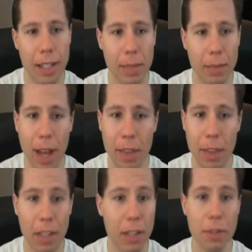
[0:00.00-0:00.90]
I
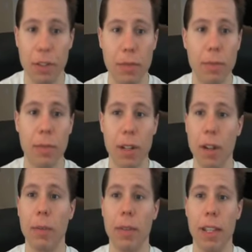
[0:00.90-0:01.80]
think you should, you
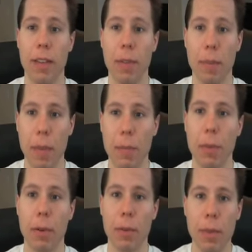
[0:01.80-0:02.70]
know, give the
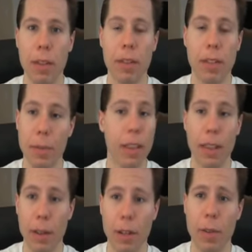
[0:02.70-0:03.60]
people something
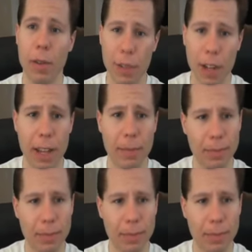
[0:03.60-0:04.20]
that they'll never forget.